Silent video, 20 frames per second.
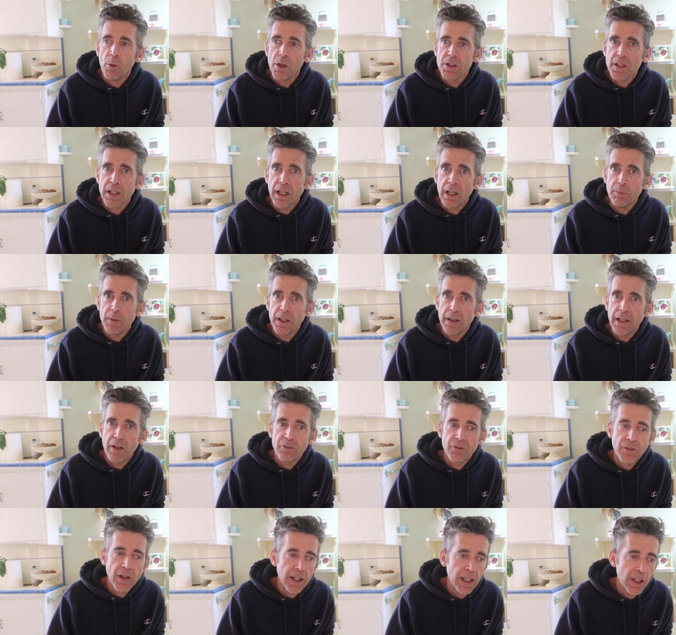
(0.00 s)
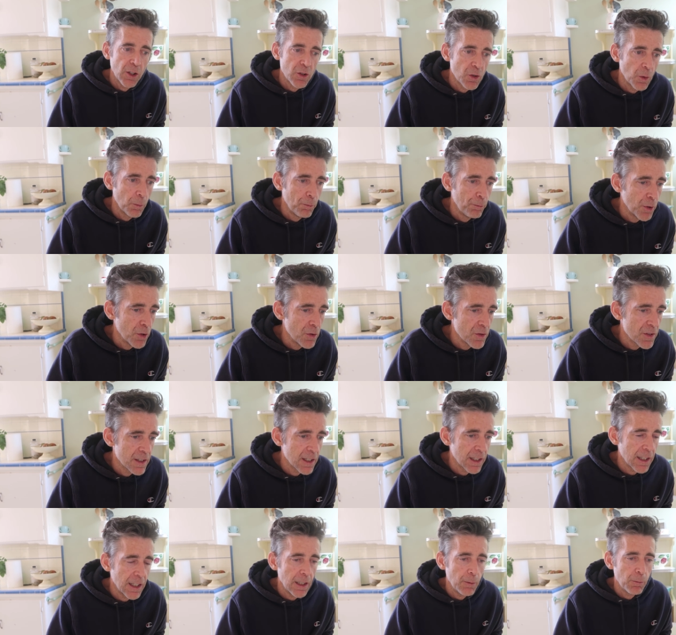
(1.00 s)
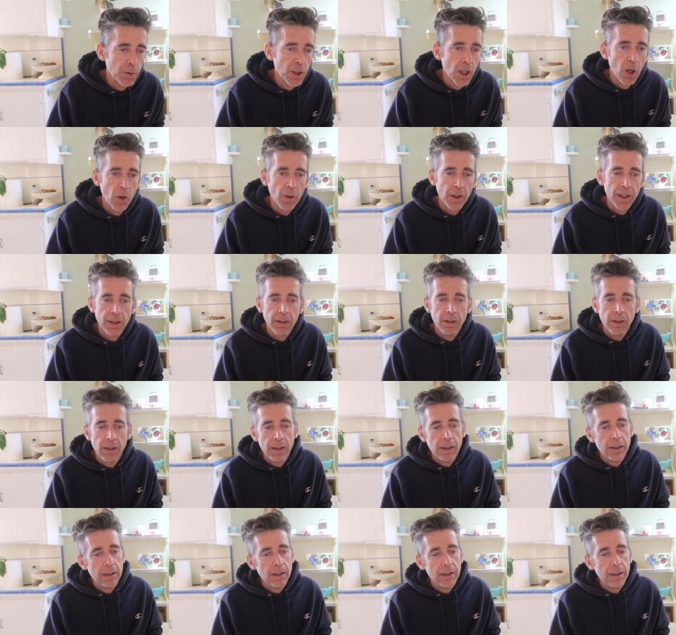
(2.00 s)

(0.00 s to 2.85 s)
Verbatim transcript: which gave me that financial boost to keep going.